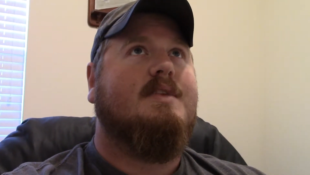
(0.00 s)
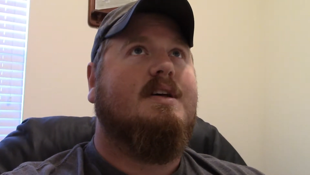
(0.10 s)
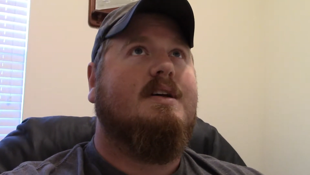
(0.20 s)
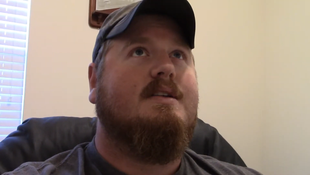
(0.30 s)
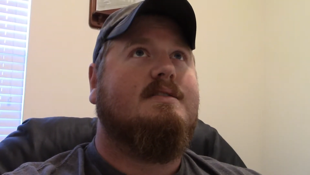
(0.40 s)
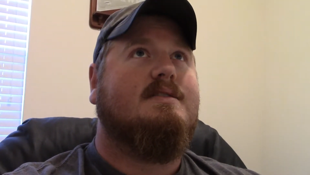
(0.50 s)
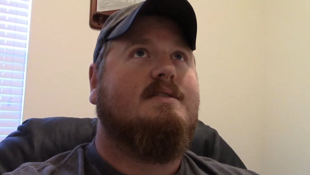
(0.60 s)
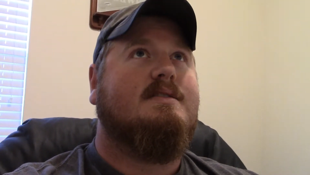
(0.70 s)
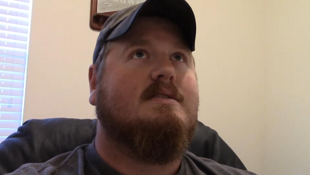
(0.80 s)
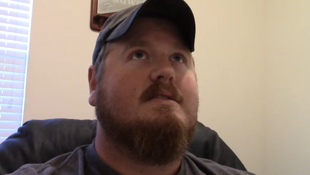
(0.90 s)

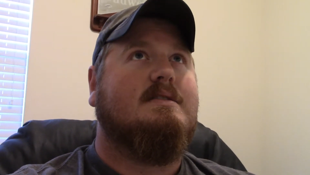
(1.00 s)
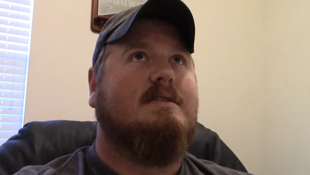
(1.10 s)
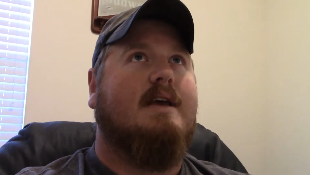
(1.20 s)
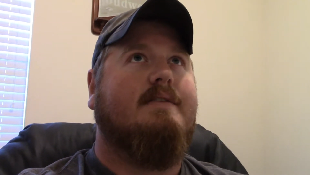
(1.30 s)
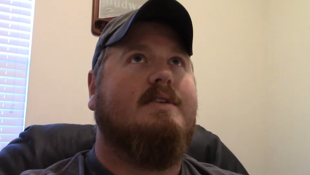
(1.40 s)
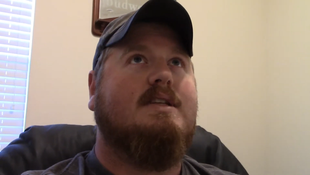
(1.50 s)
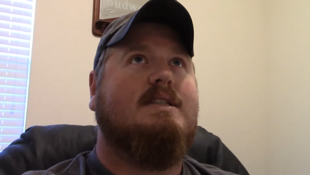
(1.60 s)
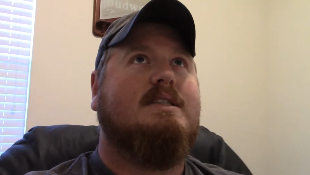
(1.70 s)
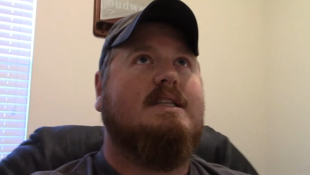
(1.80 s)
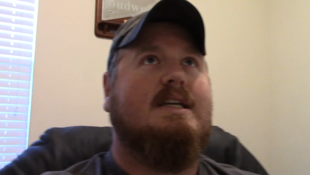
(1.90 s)

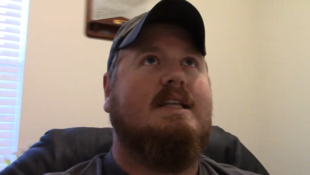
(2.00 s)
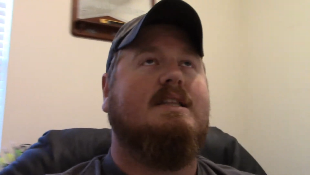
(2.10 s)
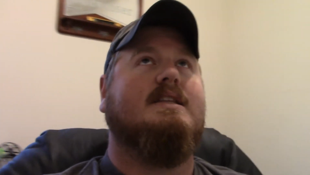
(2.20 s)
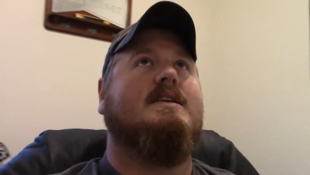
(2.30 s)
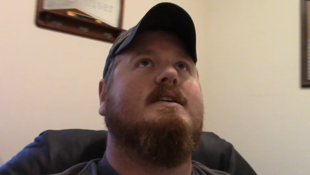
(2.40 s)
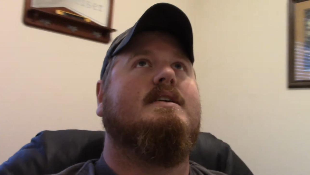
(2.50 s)
17th